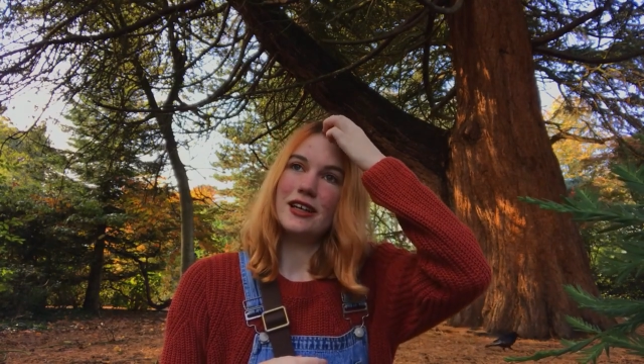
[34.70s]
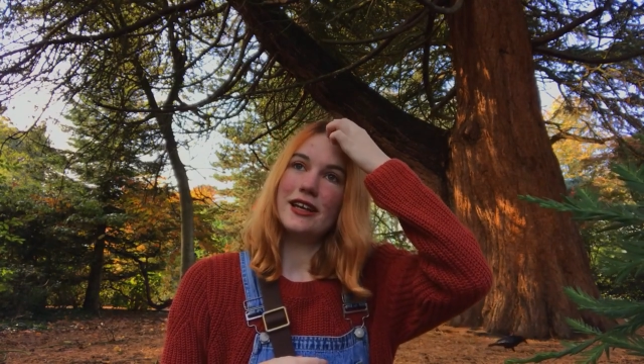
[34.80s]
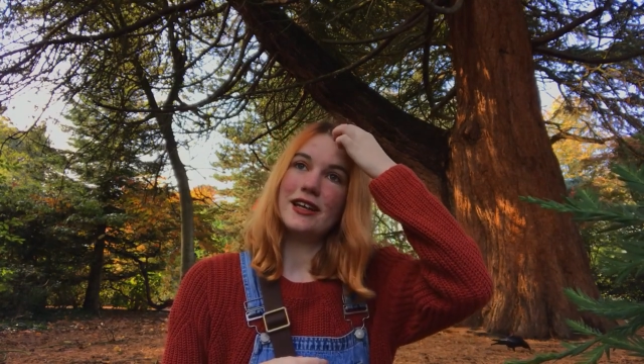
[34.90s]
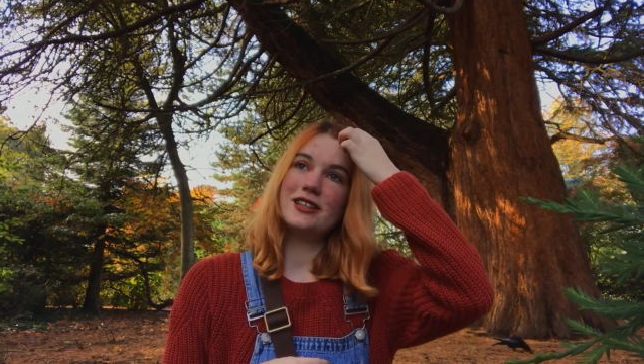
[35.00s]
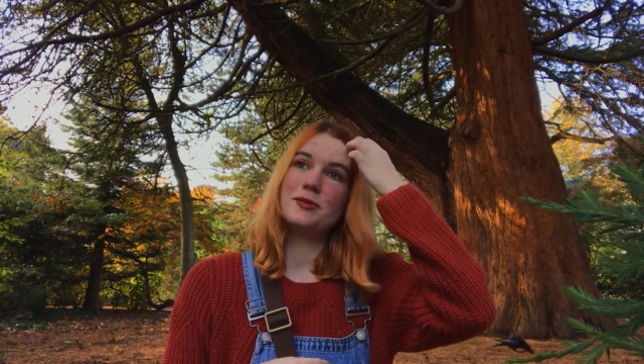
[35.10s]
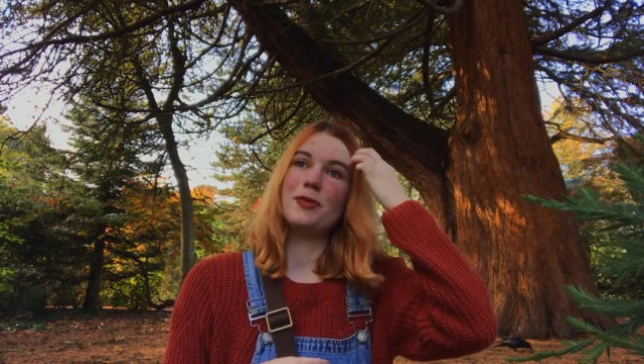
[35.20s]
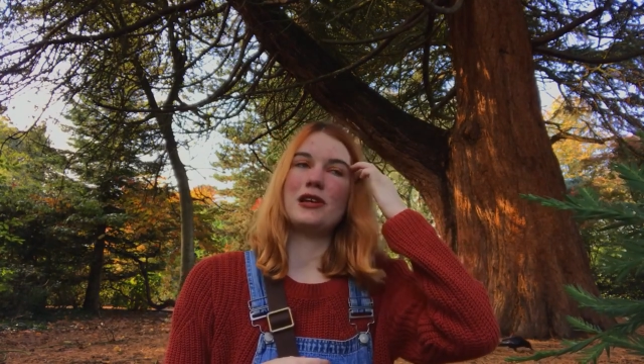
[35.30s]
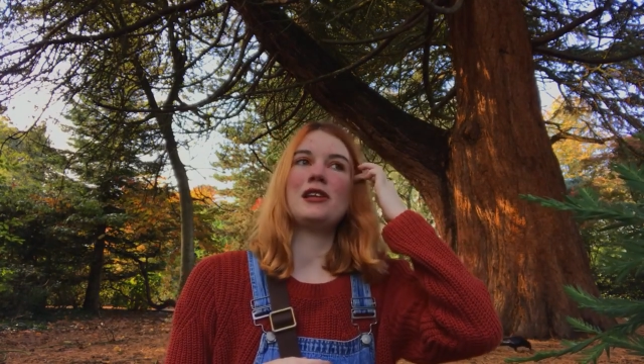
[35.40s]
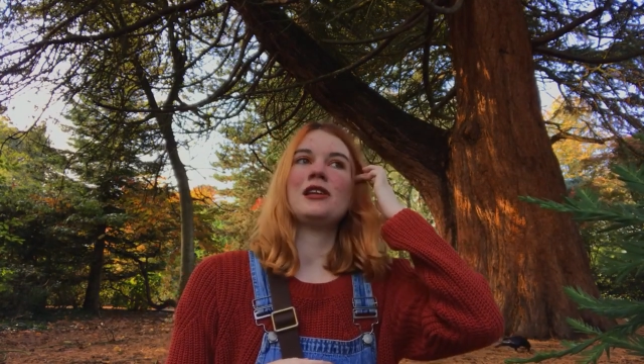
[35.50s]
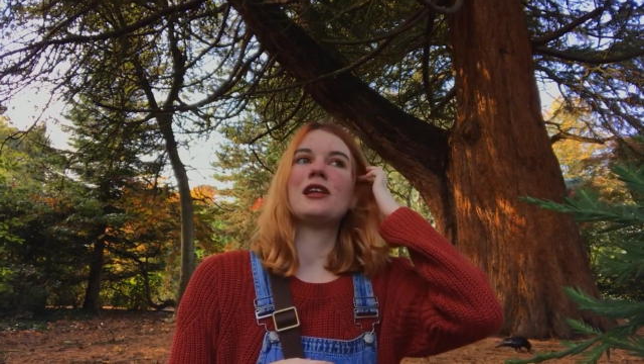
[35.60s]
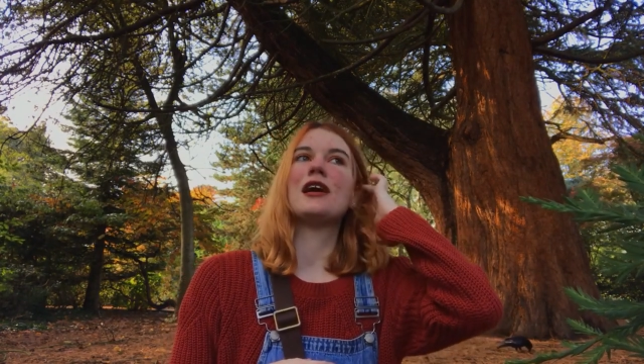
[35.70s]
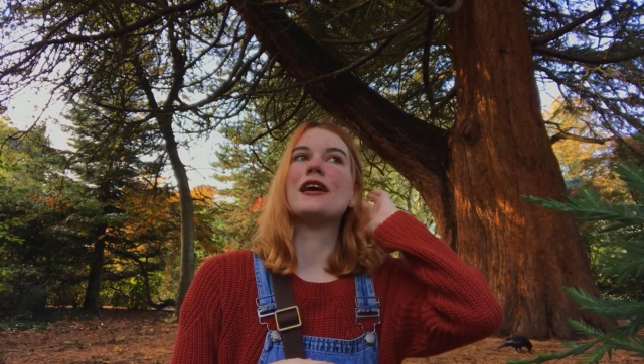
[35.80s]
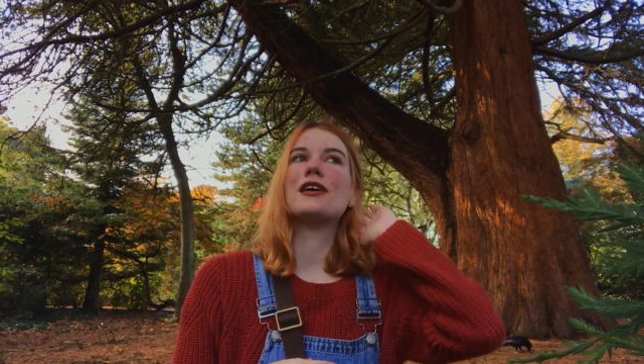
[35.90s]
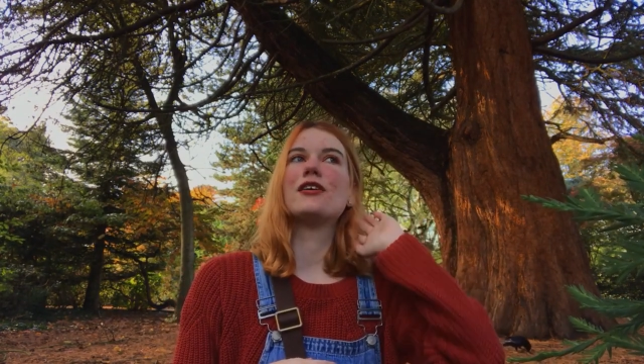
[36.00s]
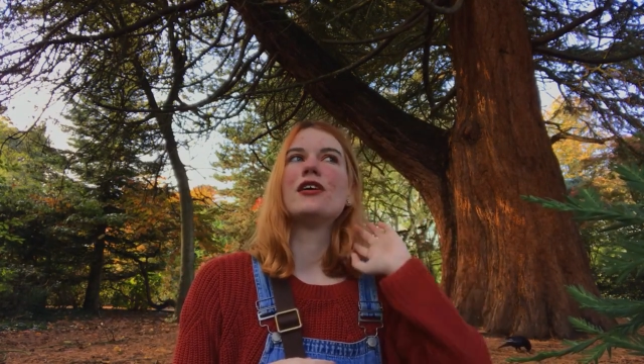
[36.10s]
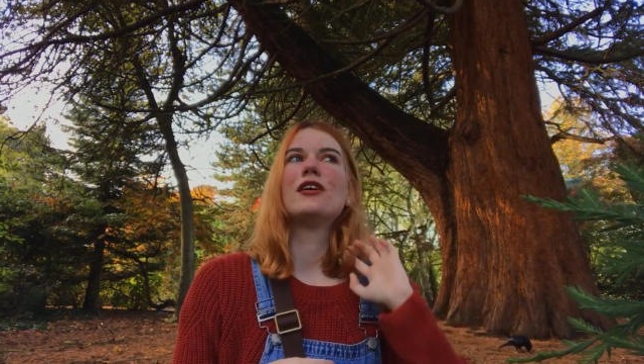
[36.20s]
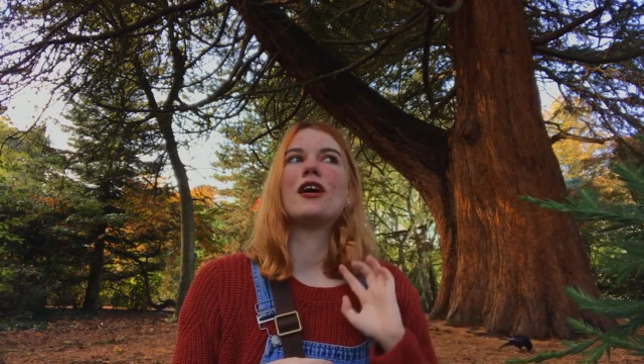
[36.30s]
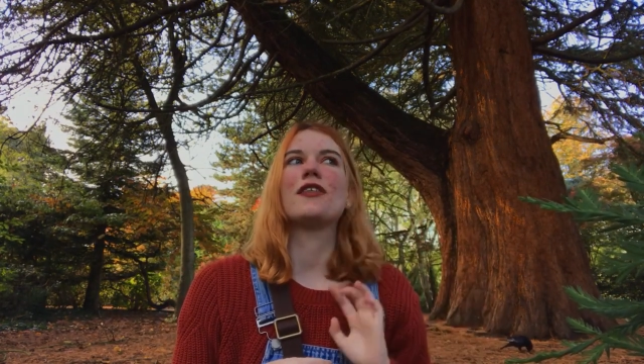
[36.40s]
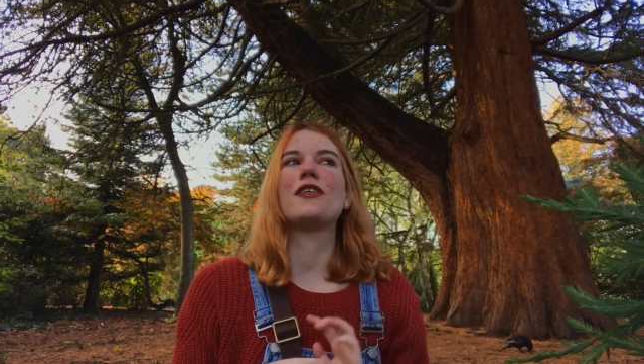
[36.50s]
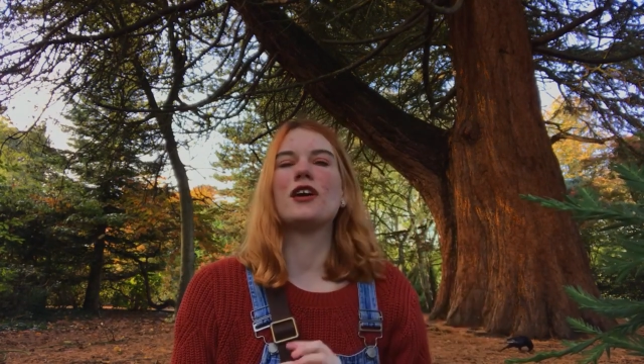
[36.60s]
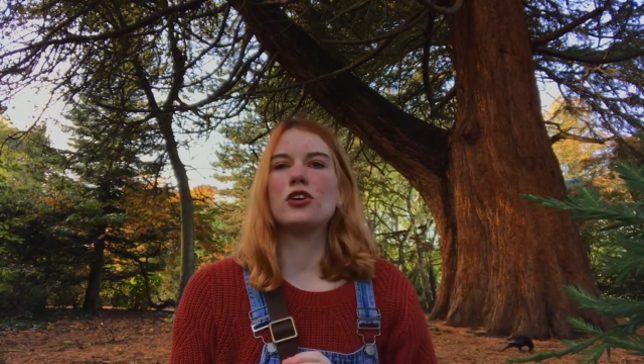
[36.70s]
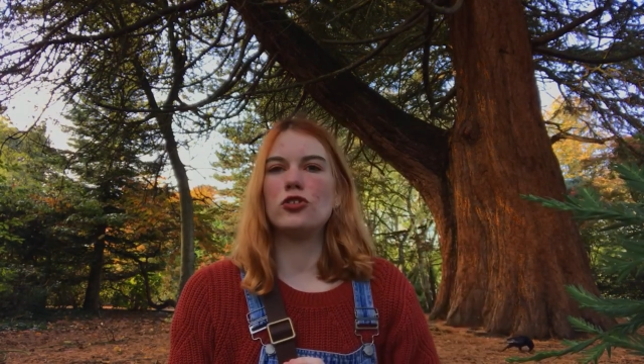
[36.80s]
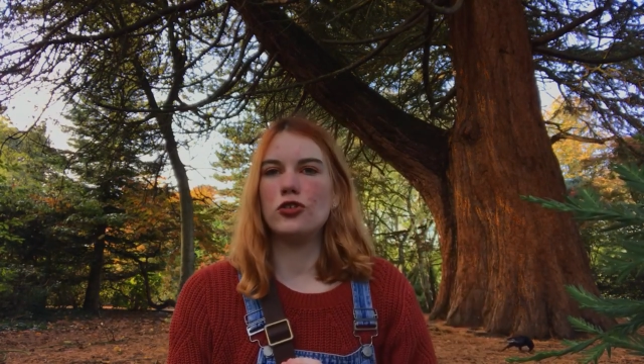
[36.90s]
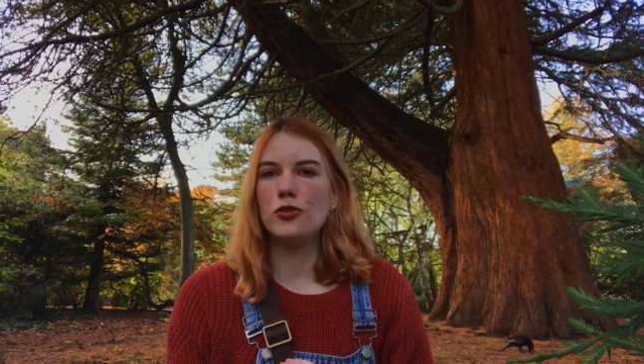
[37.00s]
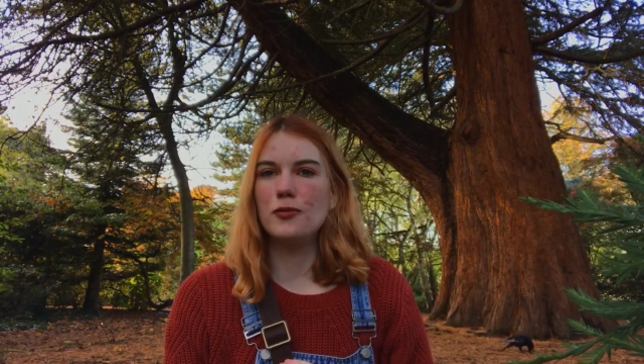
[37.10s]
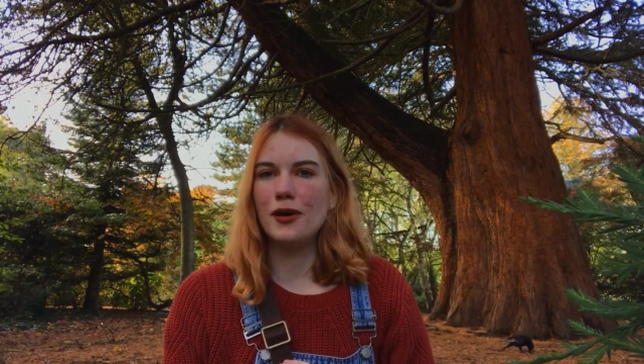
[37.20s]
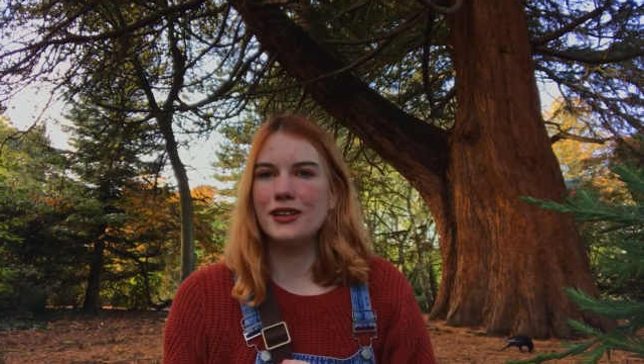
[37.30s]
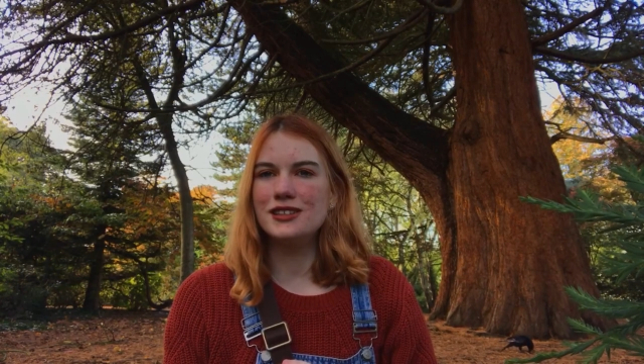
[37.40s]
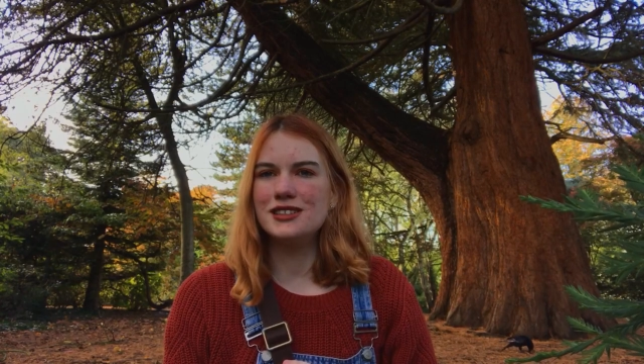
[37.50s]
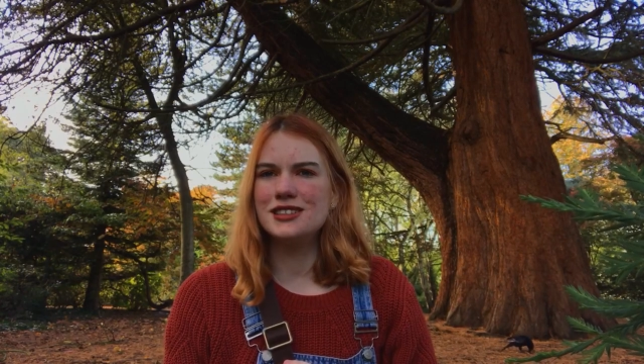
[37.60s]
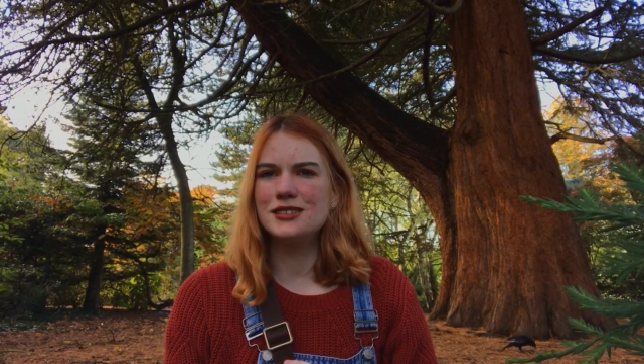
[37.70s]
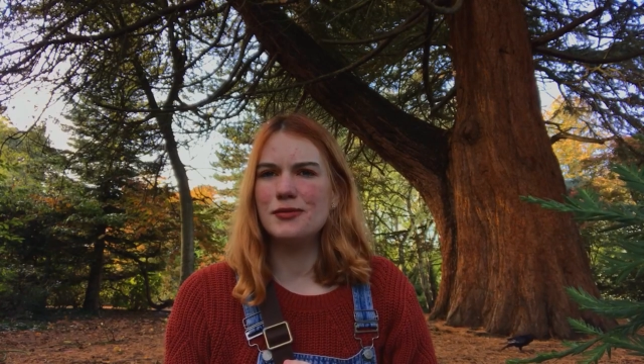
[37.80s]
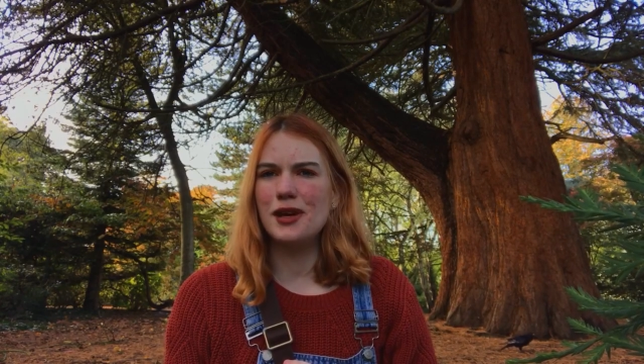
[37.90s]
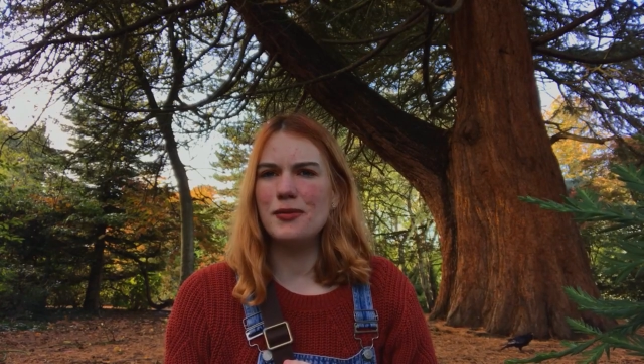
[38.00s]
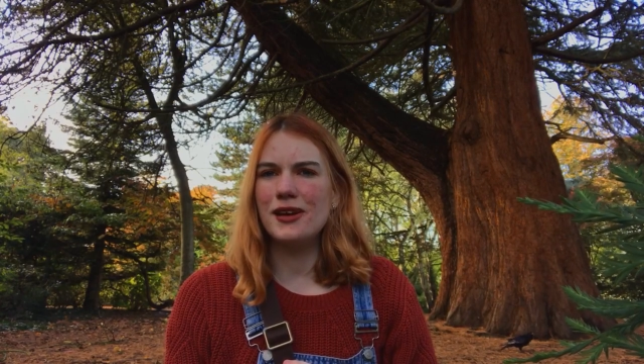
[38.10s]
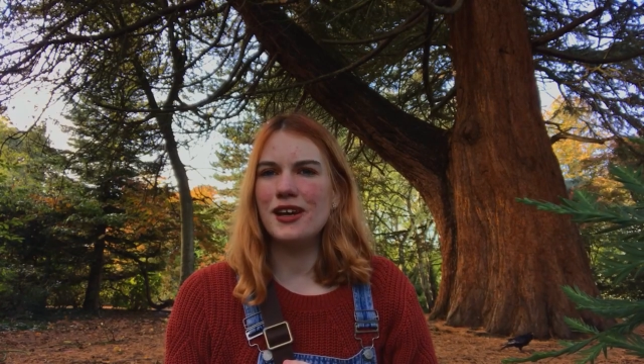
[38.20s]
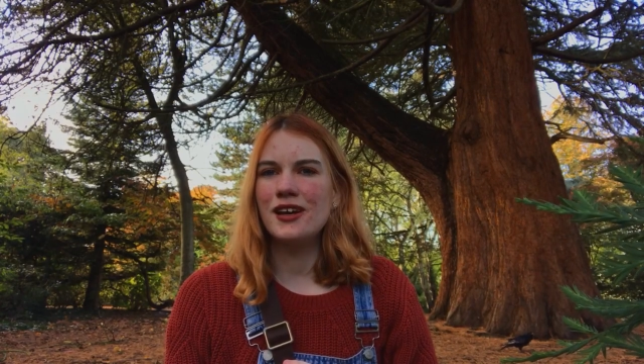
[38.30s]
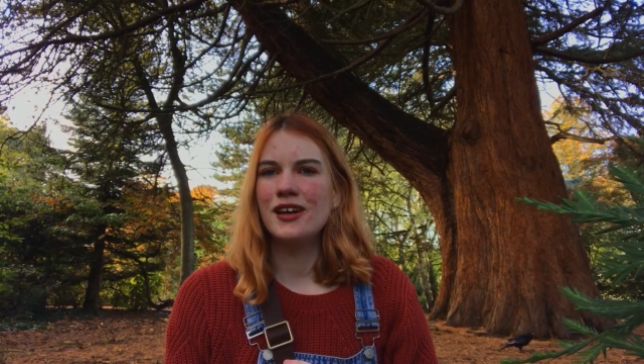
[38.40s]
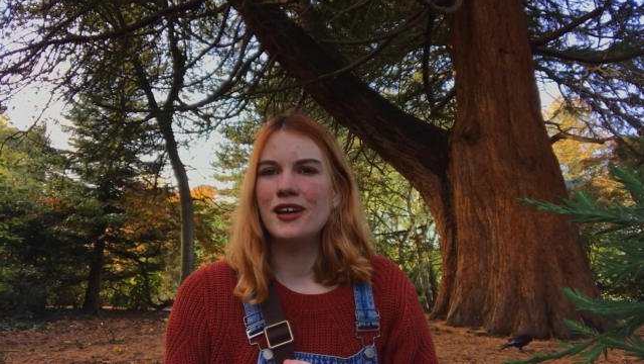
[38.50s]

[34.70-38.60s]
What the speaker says: It has been like, I think 2 months maybe,